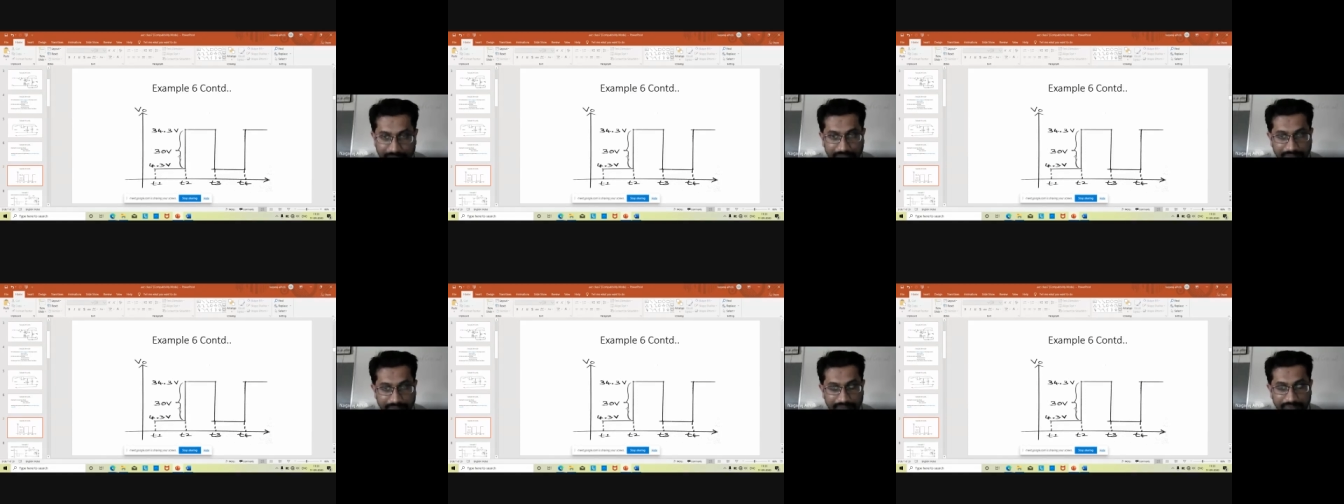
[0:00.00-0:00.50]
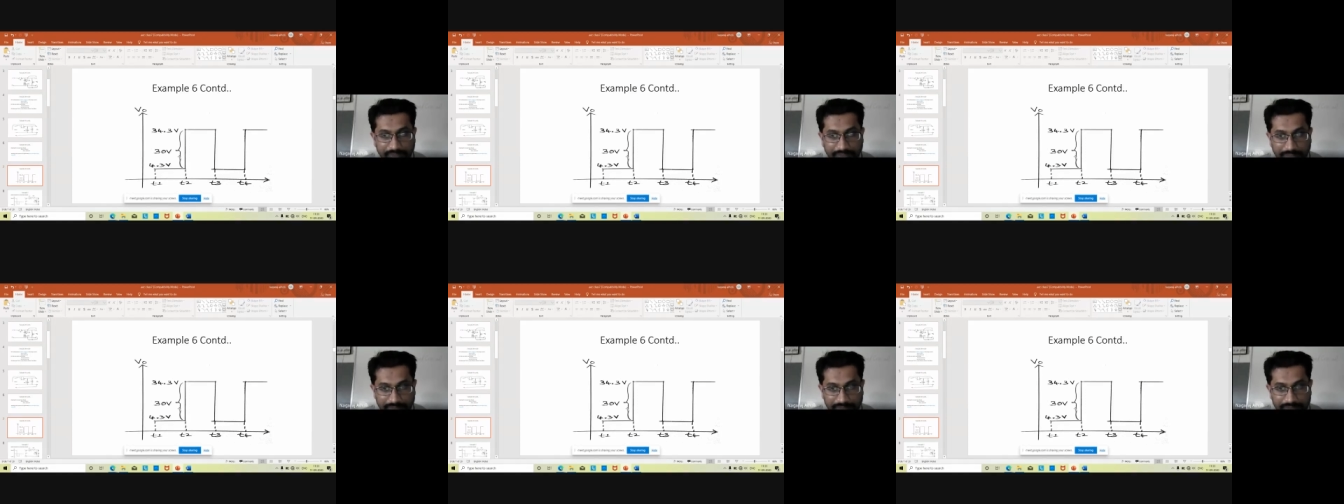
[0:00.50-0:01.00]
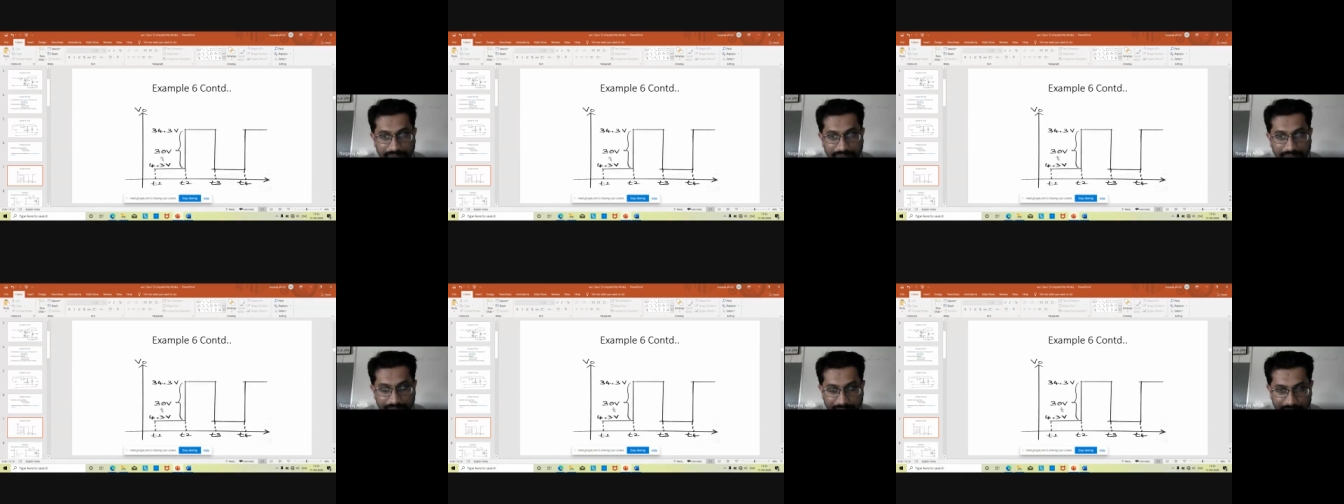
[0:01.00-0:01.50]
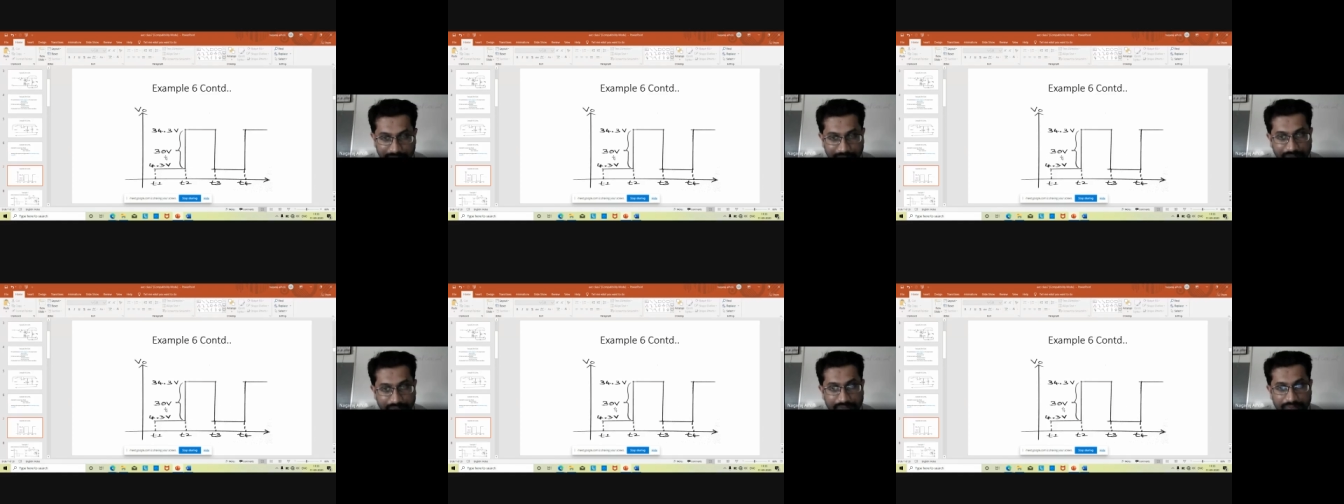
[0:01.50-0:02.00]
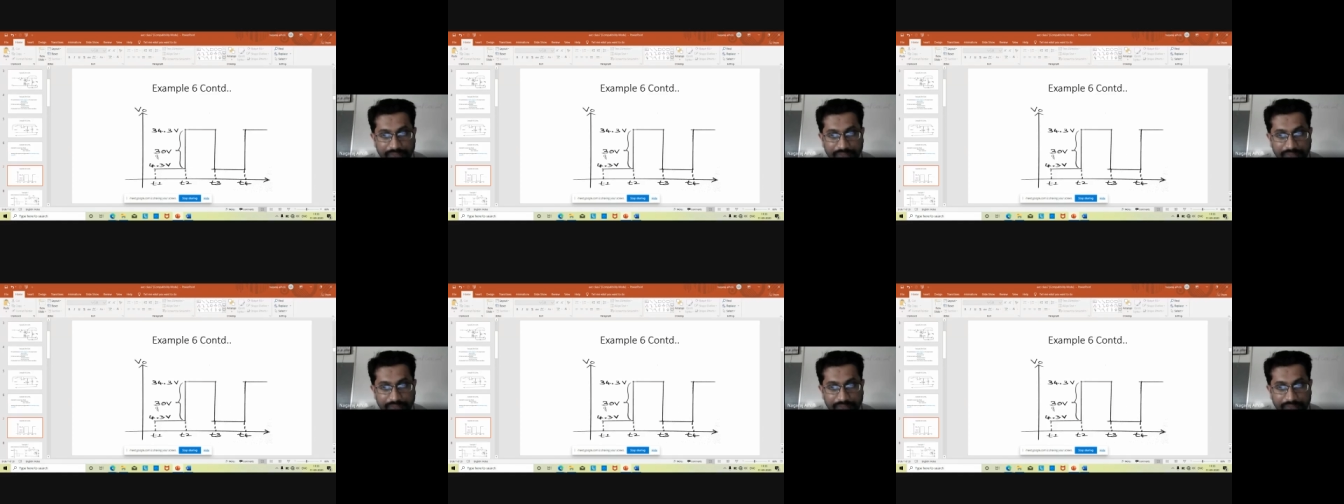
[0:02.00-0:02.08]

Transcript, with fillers: correct. You are right. Correct.